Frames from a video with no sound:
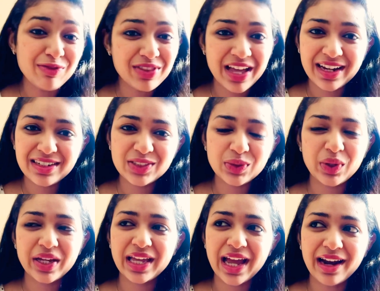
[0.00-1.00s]
that, so
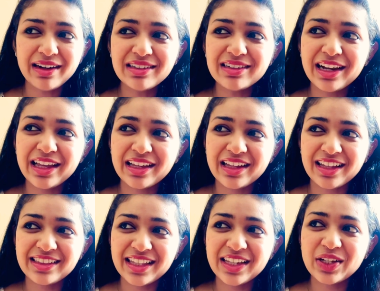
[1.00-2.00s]
I had like, I
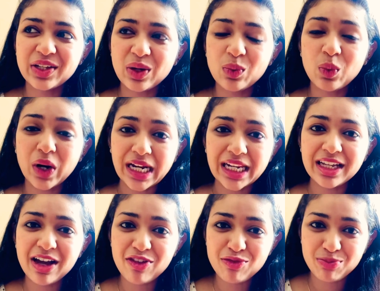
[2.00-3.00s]
think,
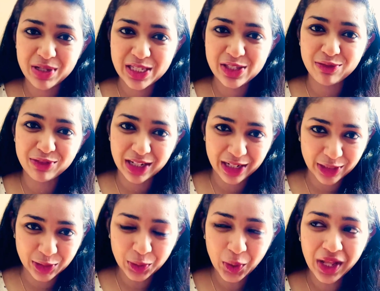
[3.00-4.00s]
1.5 piece of the
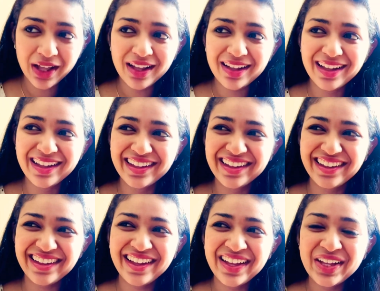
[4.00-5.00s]
laddu.
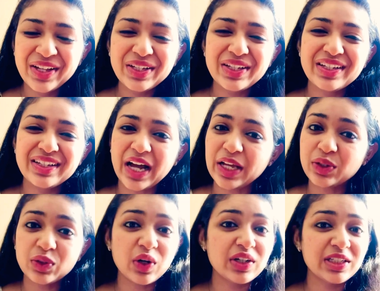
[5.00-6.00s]
I could
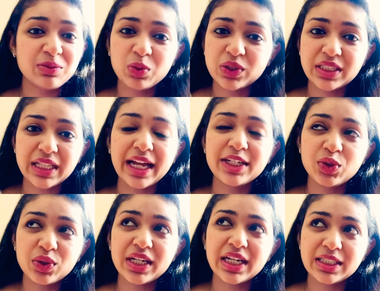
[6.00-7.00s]
not eat more than, I
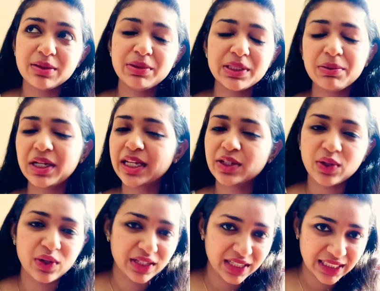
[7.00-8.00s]
took another piece but I could
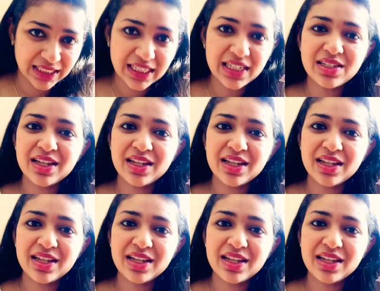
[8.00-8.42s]
not eat it.